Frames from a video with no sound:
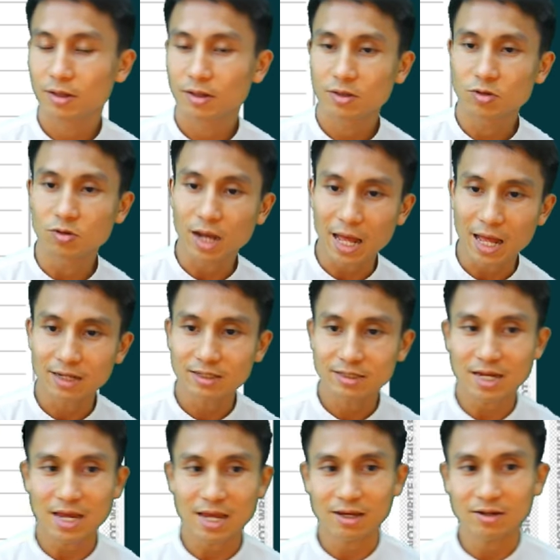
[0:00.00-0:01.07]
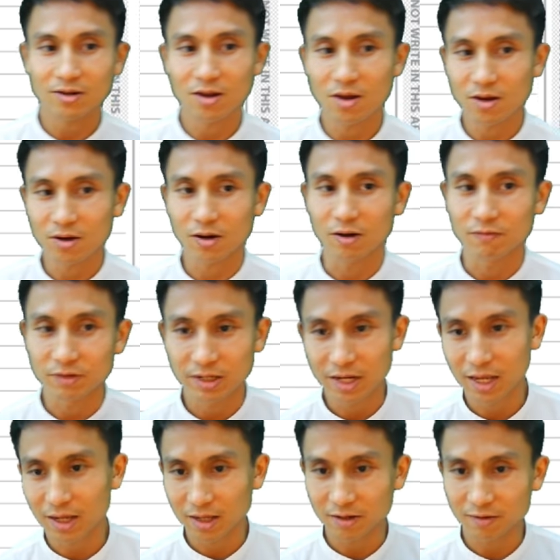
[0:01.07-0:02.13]
You can't take log of a
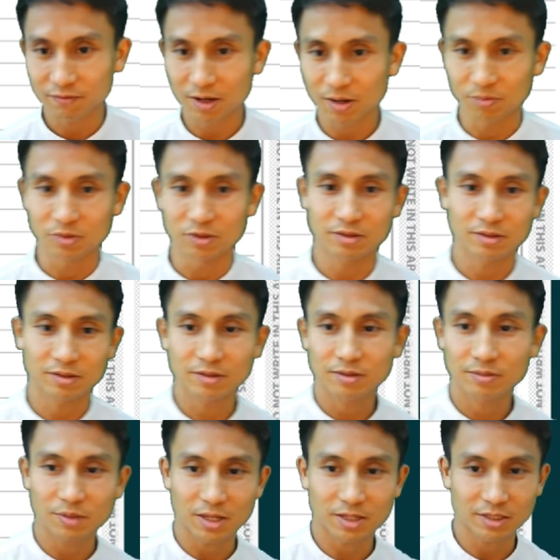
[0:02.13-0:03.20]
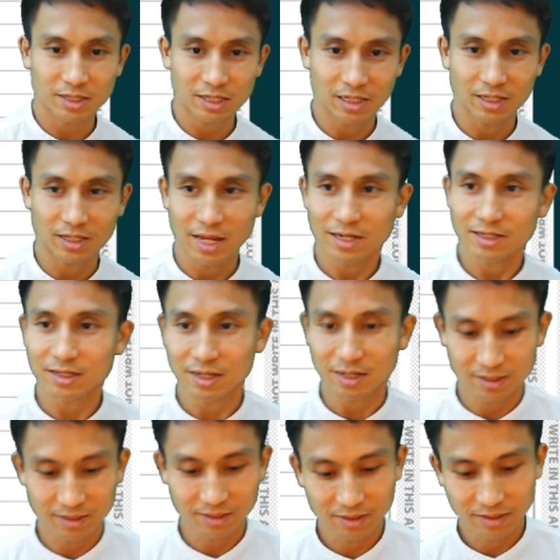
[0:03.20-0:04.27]
negative number, basically. That's
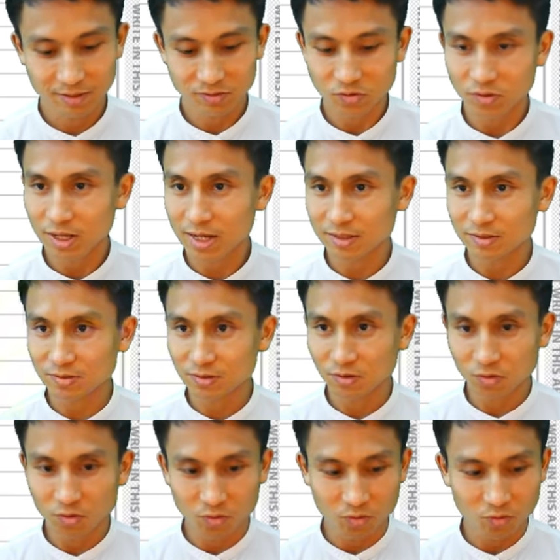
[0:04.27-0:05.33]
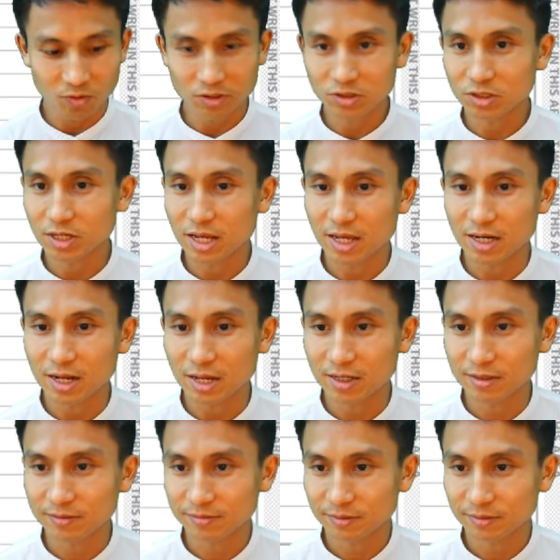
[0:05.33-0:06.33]
it. So that's the whole question A done.